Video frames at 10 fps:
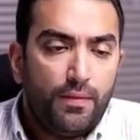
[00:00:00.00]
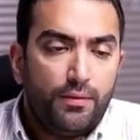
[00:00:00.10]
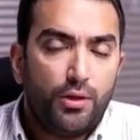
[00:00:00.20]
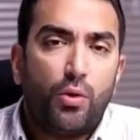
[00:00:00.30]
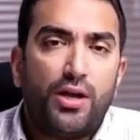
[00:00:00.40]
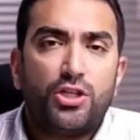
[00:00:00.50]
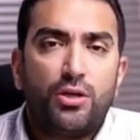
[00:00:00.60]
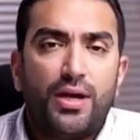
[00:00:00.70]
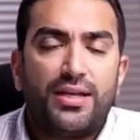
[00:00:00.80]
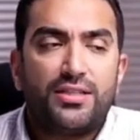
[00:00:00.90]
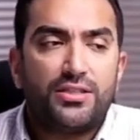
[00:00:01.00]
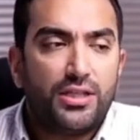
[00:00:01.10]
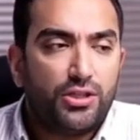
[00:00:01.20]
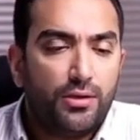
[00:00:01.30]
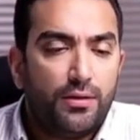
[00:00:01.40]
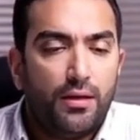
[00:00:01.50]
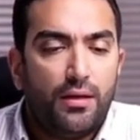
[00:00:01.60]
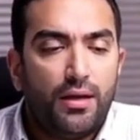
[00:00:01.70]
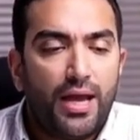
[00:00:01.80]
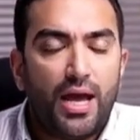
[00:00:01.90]
The question arises here.
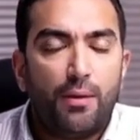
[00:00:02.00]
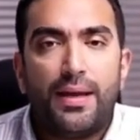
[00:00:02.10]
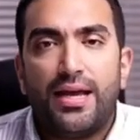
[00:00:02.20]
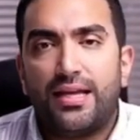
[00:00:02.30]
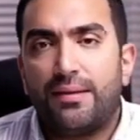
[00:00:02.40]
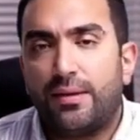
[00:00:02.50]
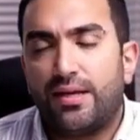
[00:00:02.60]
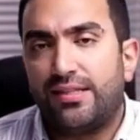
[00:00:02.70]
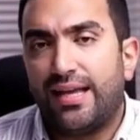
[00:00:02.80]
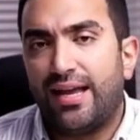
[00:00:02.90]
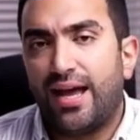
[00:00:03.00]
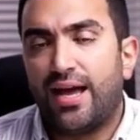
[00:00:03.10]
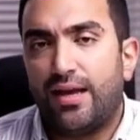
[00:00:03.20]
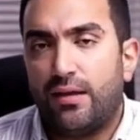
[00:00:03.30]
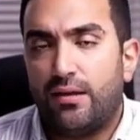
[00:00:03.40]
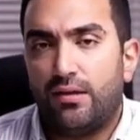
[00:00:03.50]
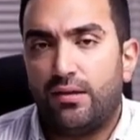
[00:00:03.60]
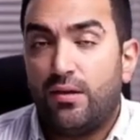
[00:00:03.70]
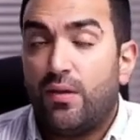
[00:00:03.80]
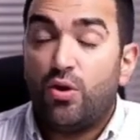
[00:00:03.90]
How many emails can I,
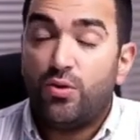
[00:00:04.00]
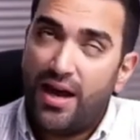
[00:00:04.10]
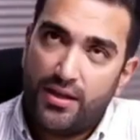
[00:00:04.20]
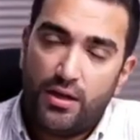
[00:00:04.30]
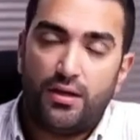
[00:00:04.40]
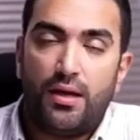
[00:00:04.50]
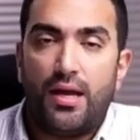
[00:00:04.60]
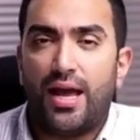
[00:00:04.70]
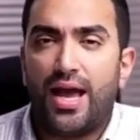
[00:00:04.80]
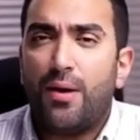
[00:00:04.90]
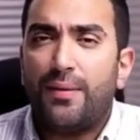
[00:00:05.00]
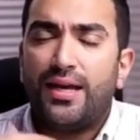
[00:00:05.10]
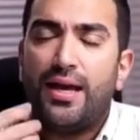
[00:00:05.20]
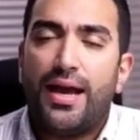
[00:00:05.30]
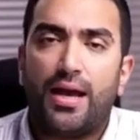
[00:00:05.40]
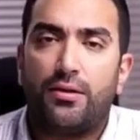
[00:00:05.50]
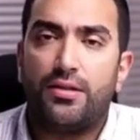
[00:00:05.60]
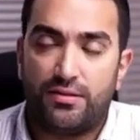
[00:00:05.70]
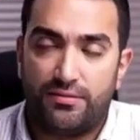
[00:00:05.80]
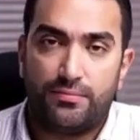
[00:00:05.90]
or rather, how many
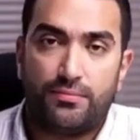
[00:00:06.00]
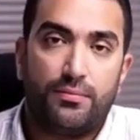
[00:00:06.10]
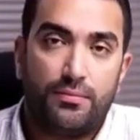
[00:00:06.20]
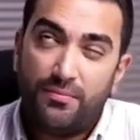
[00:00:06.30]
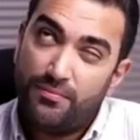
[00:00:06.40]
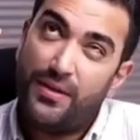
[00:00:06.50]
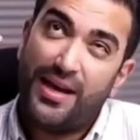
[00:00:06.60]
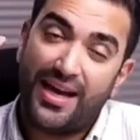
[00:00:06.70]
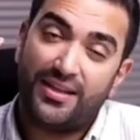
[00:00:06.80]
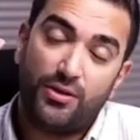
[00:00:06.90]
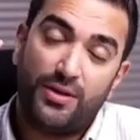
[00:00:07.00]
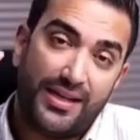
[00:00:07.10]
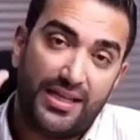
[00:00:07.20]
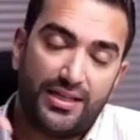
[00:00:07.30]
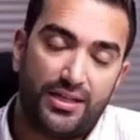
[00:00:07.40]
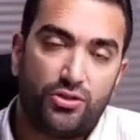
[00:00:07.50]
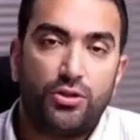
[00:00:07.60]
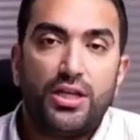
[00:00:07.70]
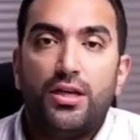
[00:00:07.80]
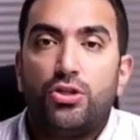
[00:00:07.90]
accounts can I directly link
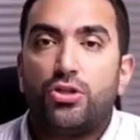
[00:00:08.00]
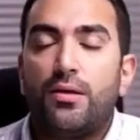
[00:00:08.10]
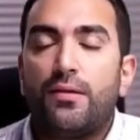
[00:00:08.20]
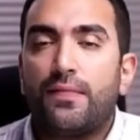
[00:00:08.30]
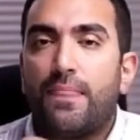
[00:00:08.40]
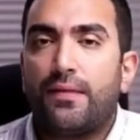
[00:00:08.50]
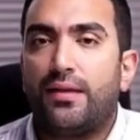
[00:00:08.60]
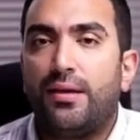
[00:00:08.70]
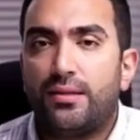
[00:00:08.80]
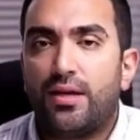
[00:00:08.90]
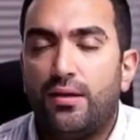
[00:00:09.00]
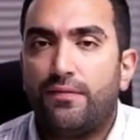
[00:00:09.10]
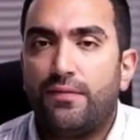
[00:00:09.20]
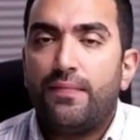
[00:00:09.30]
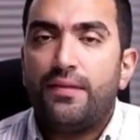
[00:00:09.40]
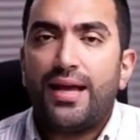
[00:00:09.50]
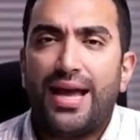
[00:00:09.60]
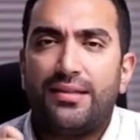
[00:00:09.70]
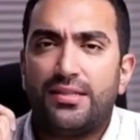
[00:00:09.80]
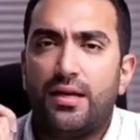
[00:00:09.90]
to each email?
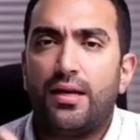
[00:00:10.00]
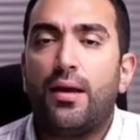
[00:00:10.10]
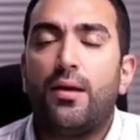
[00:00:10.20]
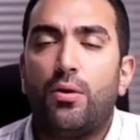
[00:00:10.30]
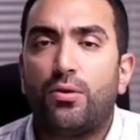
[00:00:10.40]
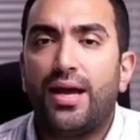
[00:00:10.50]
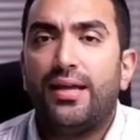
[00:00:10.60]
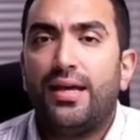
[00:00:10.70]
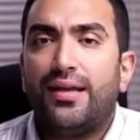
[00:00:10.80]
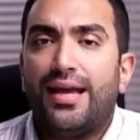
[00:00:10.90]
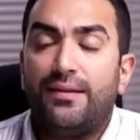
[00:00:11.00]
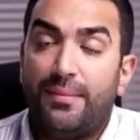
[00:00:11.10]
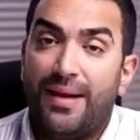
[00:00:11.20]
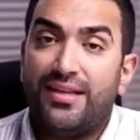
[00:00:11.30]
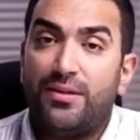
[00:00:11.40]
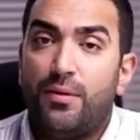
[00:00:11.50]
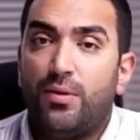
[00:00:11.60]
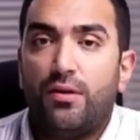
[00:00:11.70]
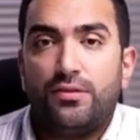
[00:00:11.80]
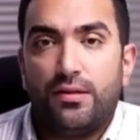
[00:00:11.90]
Guys, you can connect a maximum
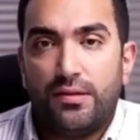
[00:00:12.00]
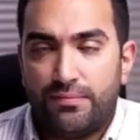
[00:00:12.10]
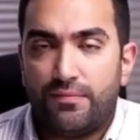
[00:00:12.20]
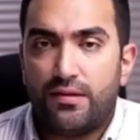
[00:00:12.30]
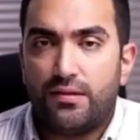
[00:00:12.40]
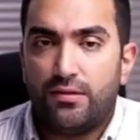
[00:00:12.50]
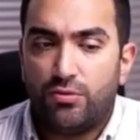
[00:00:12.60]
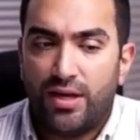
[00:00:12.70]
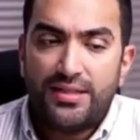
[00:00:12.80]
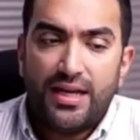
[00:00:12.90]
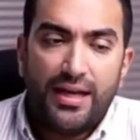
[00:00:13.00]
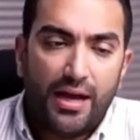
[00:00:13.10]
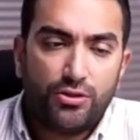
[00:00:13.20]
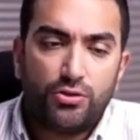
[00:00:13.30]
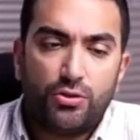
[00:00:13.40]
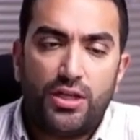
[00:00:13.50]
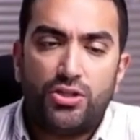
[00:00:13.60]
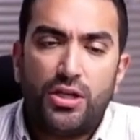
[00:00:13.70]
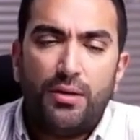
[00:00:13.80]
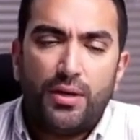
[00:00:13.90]
of 20 accounts to
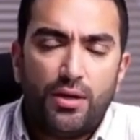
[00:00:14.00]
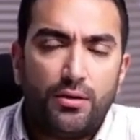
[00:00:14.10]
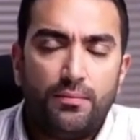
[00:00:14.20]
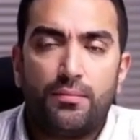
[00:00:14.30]
each email.